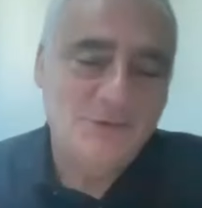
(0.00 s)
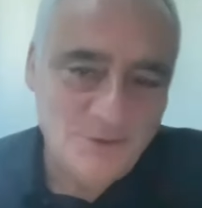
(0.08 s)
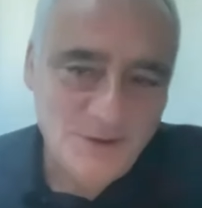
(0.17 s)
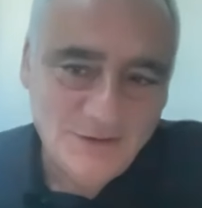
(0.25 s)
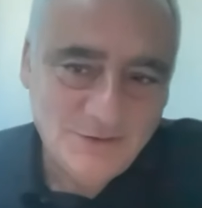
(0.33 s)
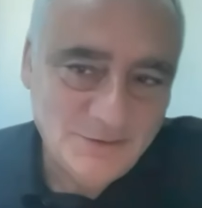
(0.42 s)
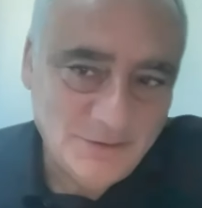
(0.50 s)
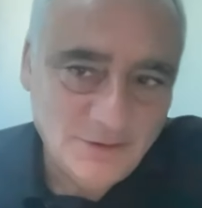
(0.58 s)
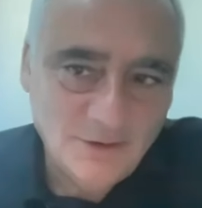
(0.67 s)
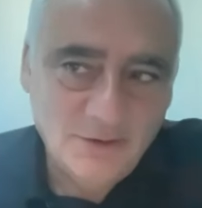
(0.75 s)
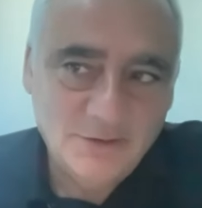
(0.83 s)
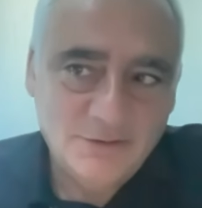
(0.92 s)
few weeks
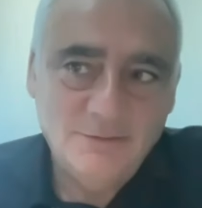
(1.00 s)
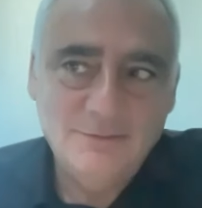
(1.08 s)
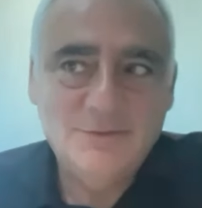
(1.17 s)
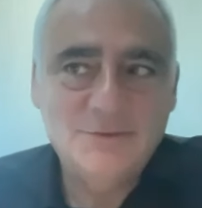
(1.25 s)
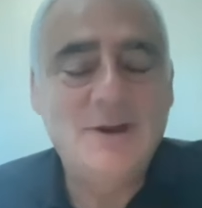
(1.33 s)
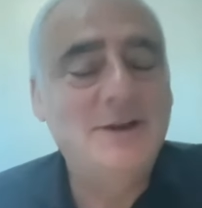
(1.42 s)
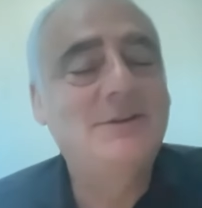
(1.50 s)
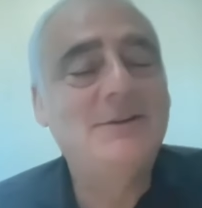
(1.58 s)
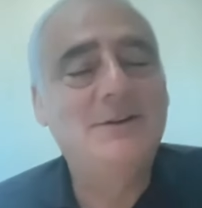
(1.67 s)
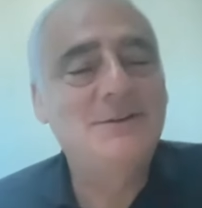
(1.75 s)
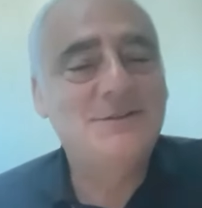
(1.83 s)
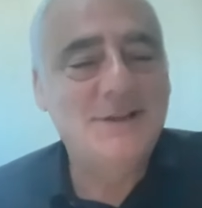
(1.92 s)
trying to
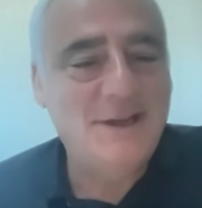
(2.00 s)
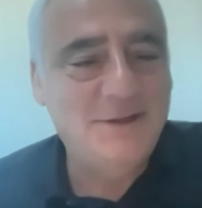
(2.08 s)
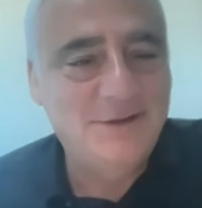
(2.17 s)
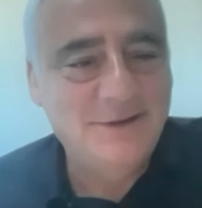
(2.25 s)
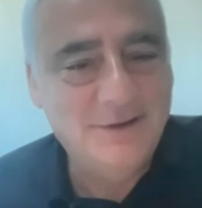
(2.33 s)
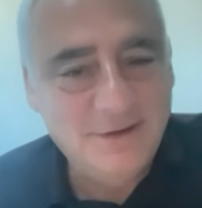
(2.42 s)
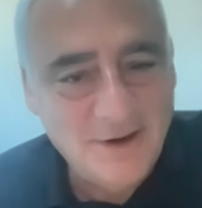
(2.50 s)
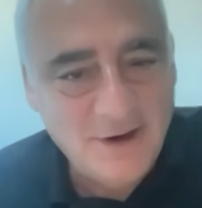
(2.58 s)
understand the